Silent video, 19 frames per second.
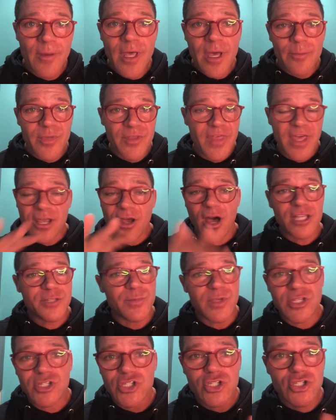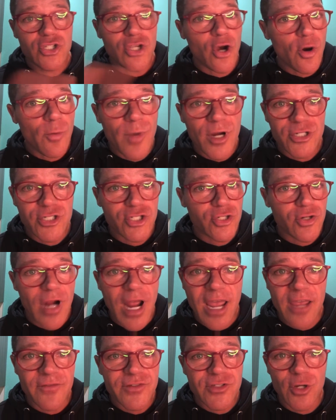But they caused me so much
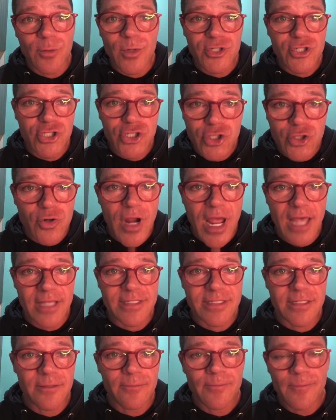strife, so much stress.